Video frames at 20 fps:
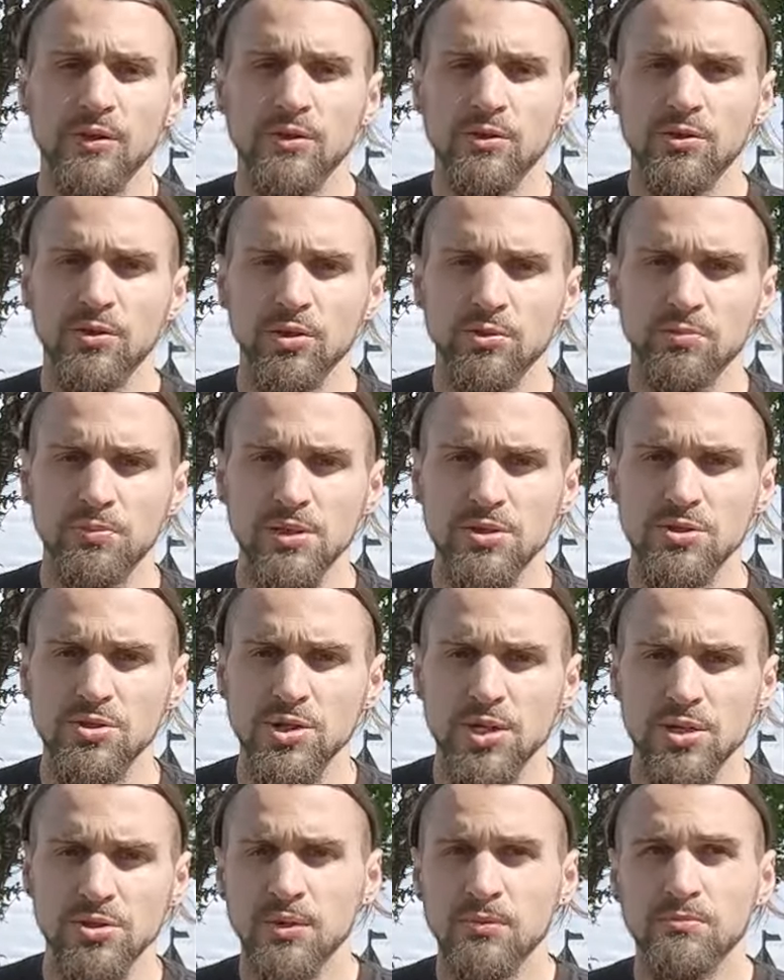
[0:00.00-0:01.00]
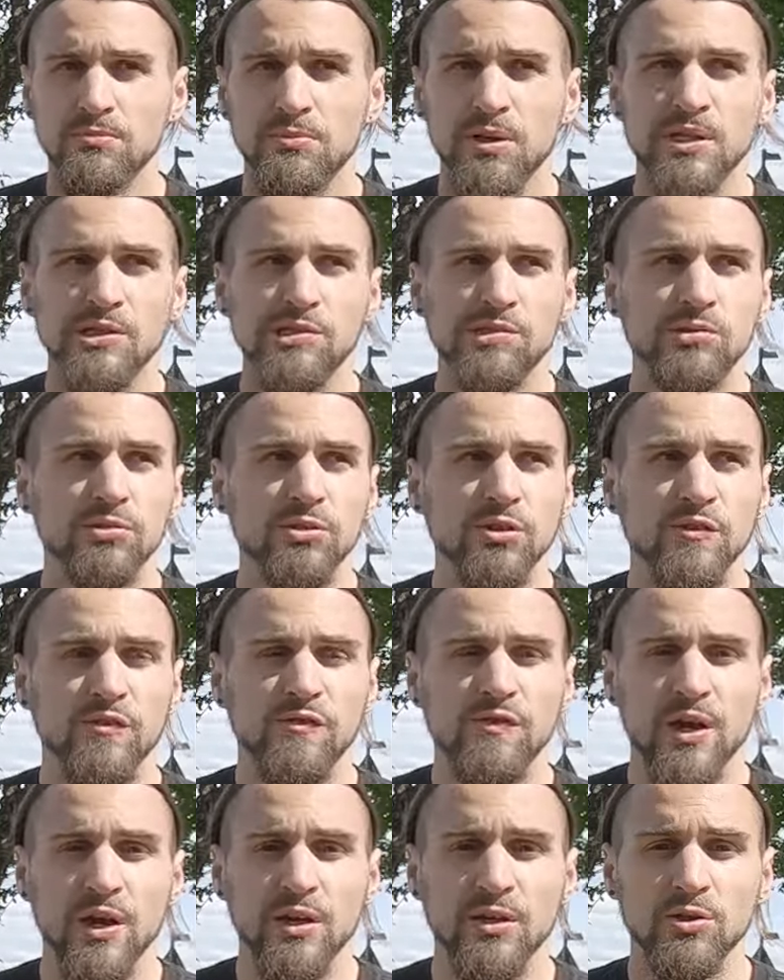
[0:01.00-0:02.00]
not be judged based on the
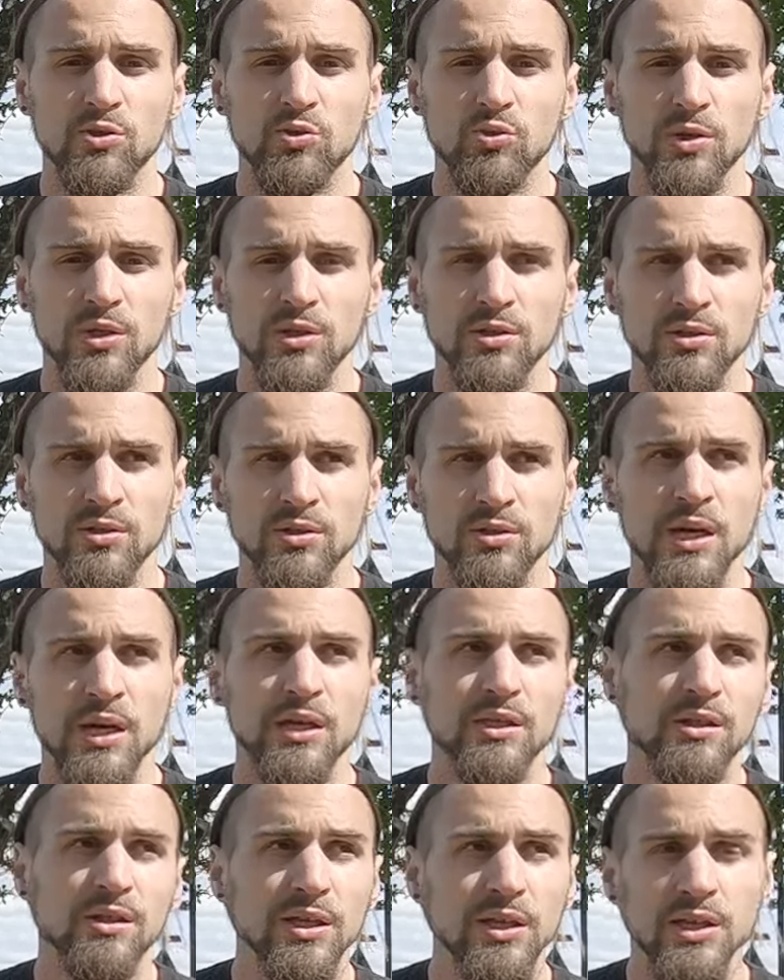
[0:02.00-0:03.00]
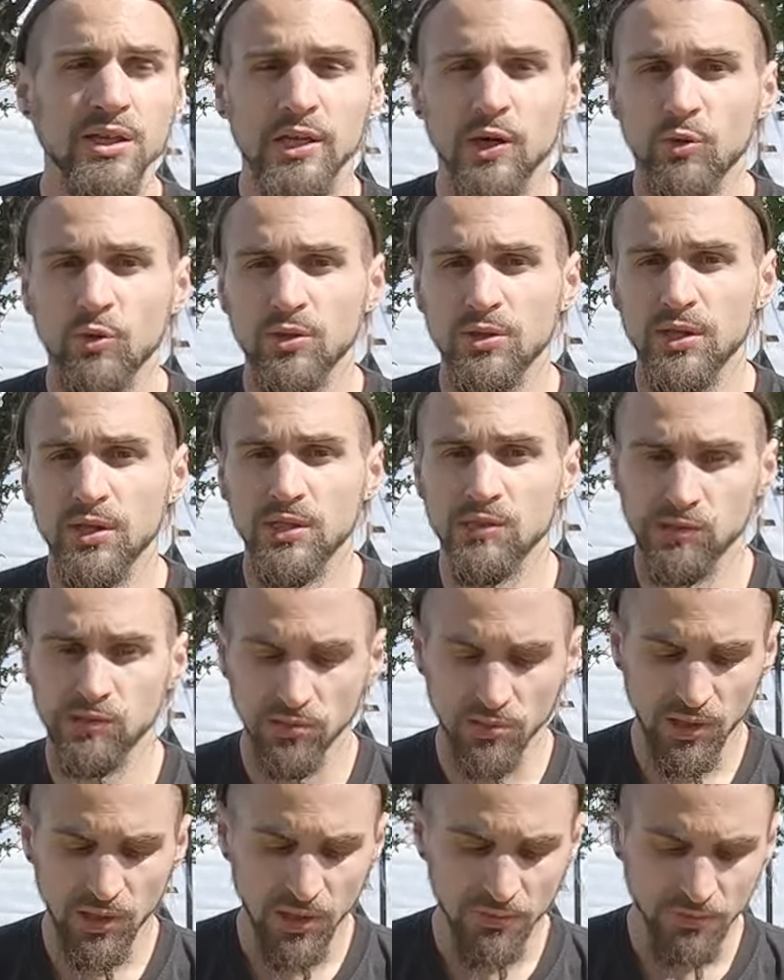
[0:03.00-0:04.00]
fact whether a takeaway next to
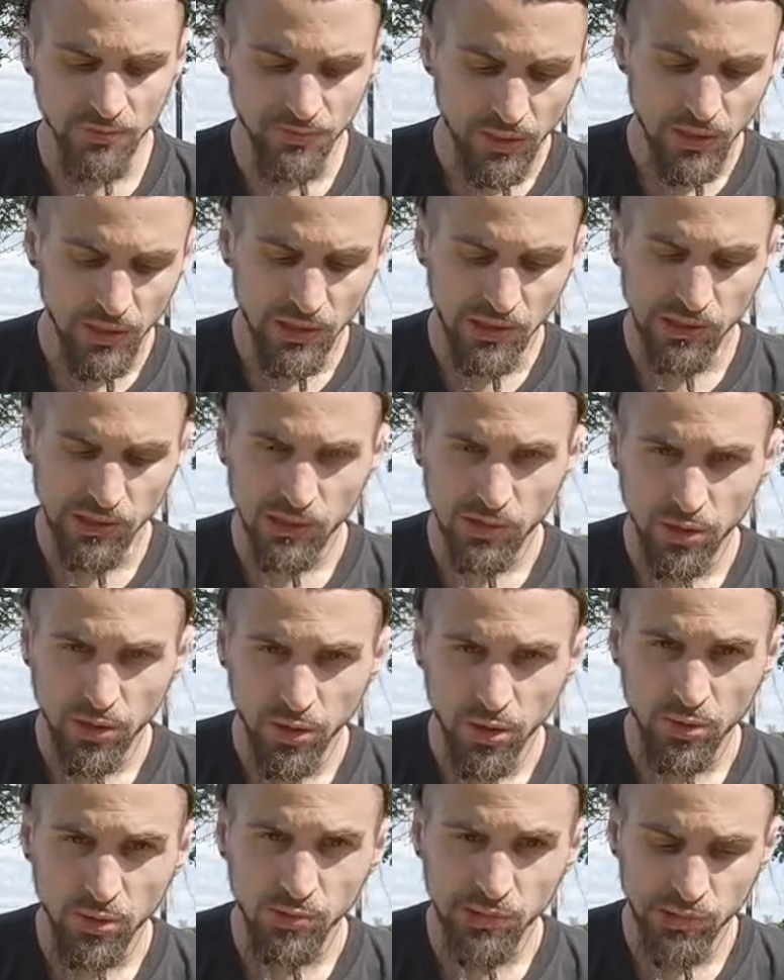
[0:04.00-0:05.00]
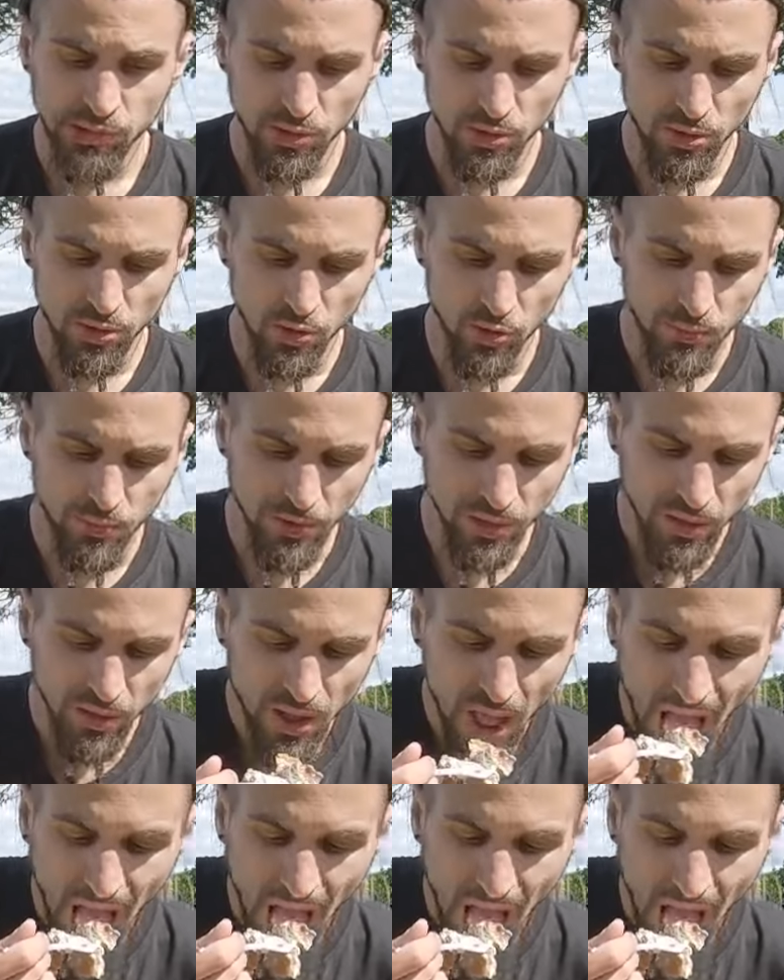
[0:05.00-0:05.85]
them is closed or opened.